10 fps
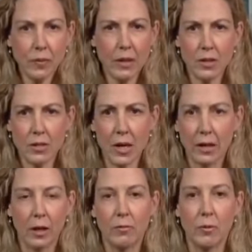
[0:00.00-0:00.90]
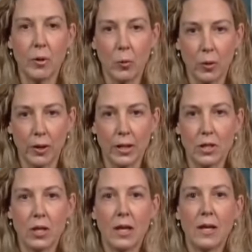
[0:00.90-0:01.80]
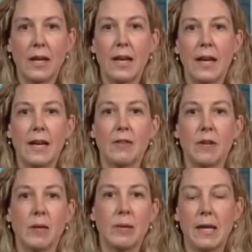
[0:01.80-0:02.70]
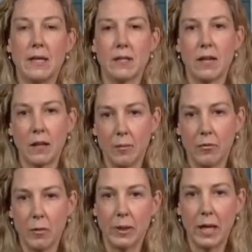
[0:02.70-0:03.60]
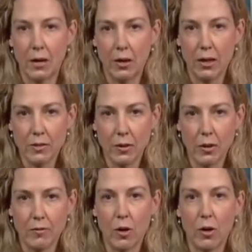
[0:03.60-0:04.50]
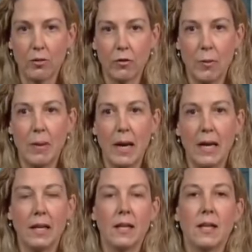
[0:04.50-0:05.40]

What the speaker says: does not come from an orange, and vitamin A does not come from a carrot. It's very far from that.